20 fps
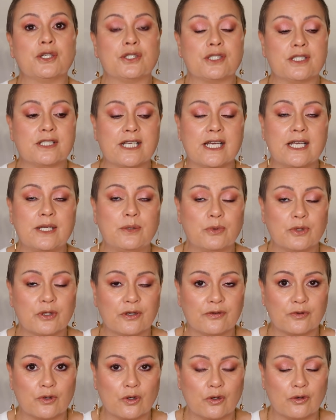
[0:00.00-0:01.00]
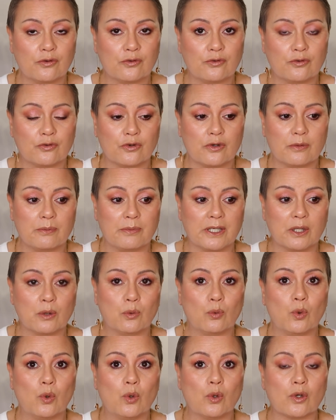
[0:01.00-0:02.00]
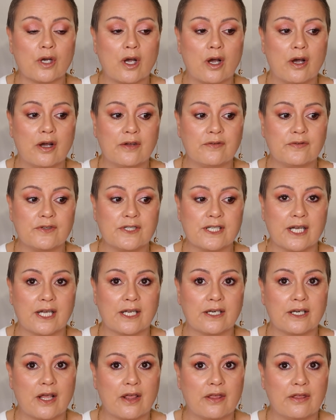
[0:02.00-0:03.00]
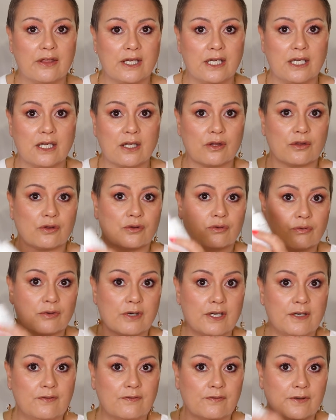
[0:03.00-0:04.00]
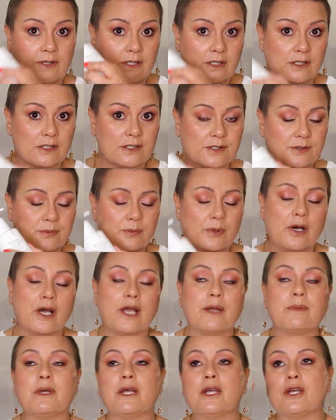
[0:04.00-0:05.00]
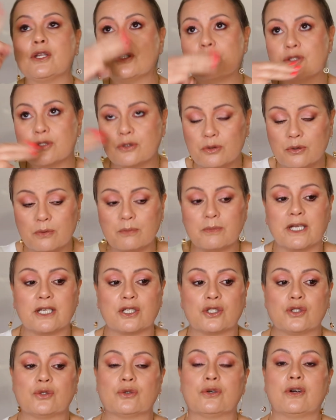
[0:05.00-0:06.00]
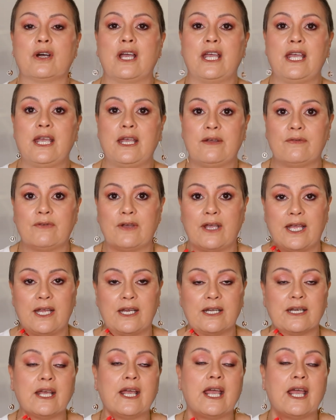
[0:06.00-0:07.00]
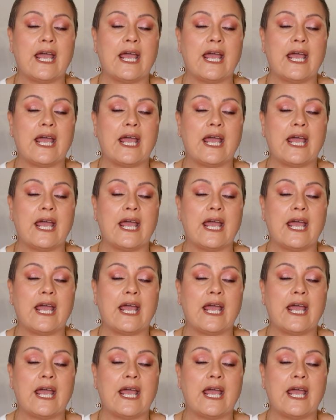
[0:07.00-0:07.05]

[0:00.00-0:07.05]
Today, when I've gone for a big walk, I've done the three finger swipe to make sure I have had